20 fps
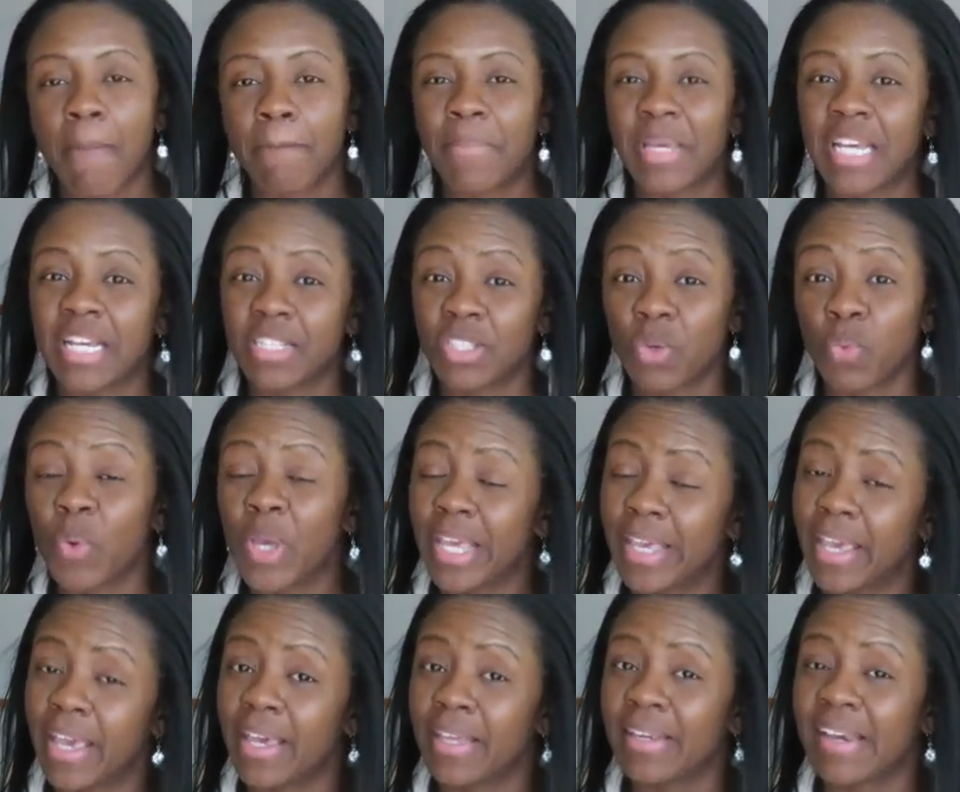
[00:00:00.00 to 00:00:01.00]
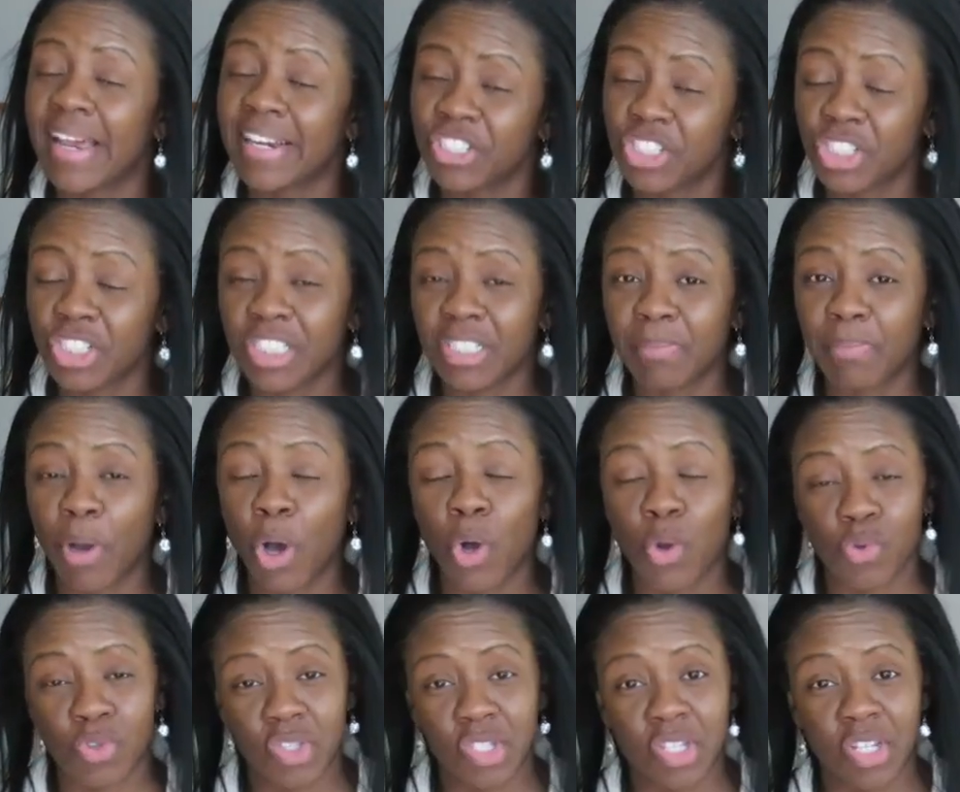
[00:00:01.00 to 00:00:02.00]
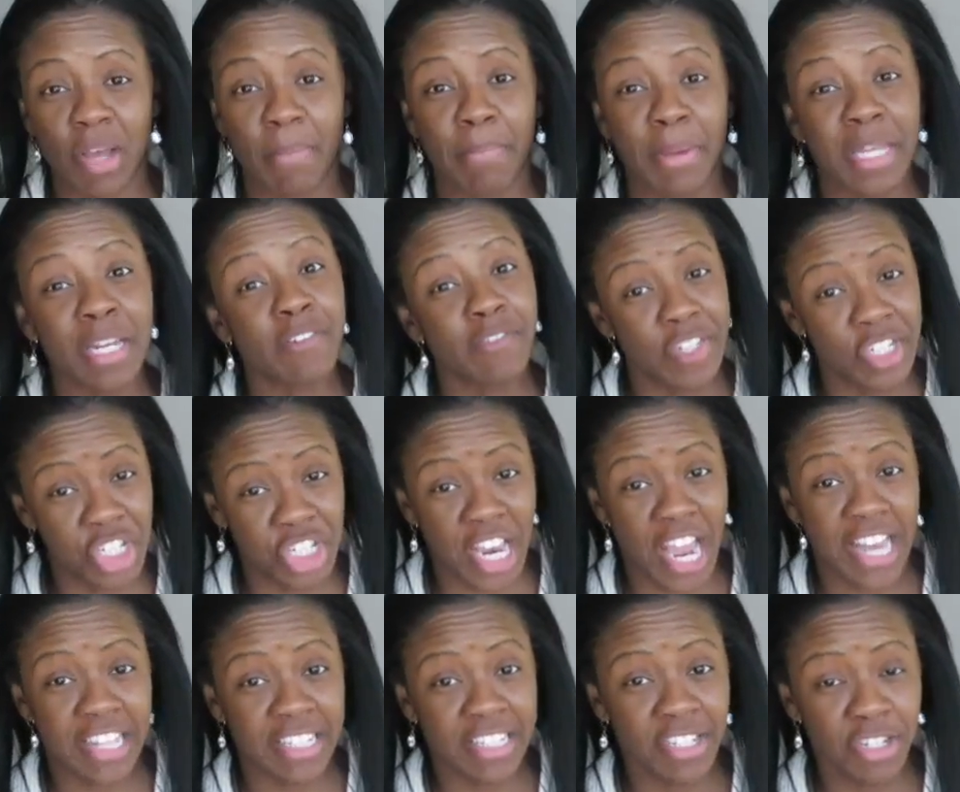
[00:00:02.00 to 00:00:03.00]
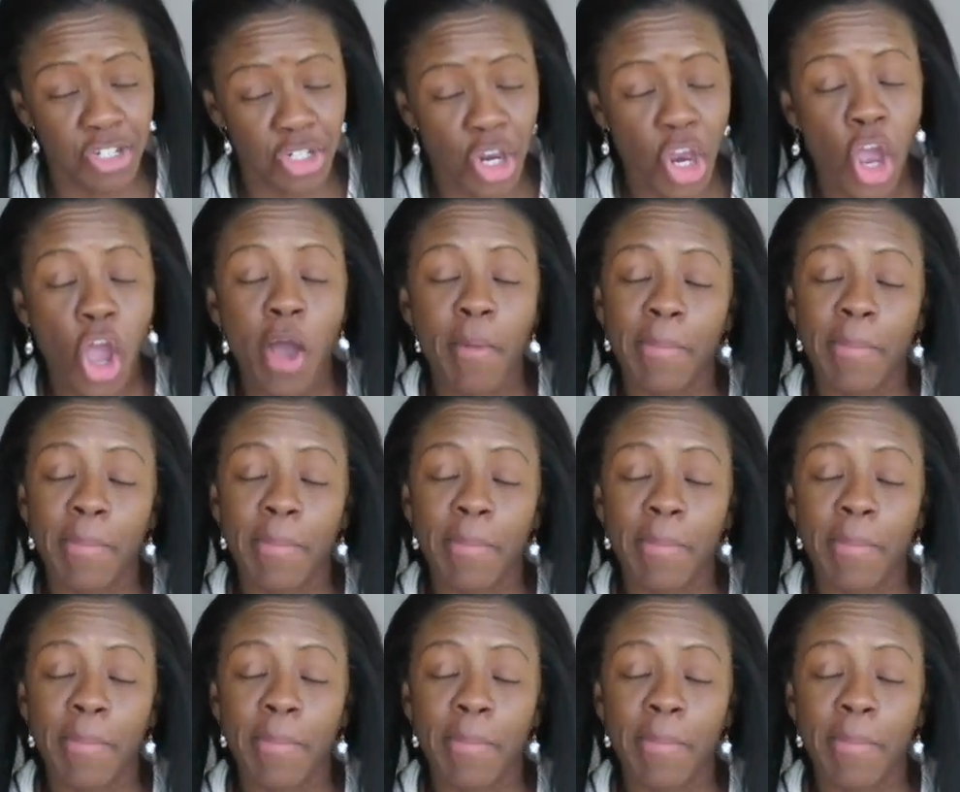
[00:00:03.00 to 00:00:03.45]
Because the weekend actually posed a bit of a challenge,